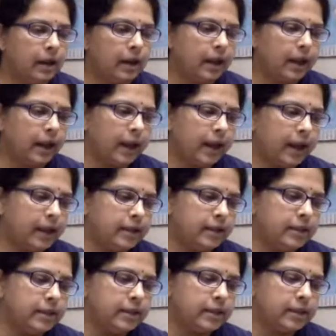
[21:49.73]

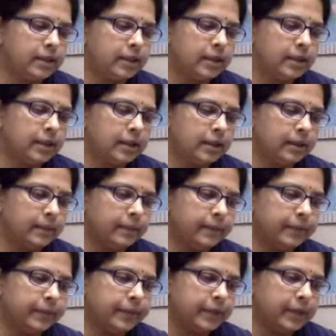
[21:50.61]
and
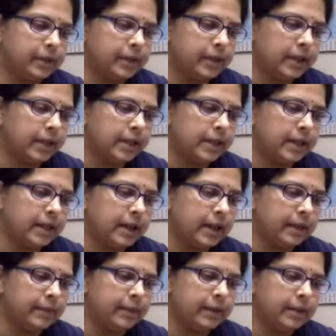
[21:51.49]
delta
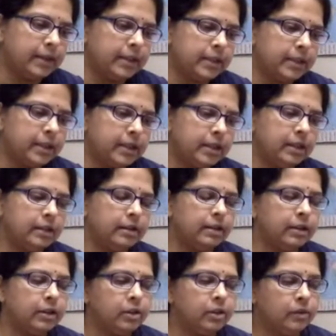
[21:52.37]
lambda G,
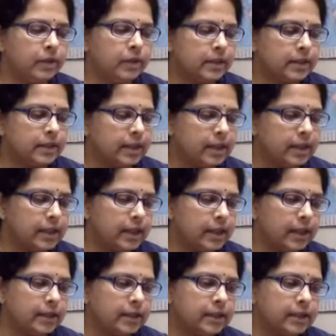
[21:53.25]
you will see
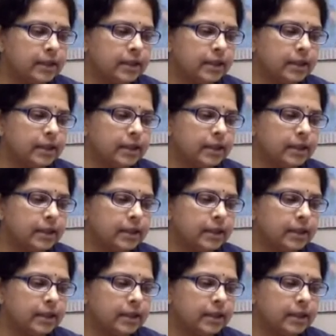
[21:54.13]
that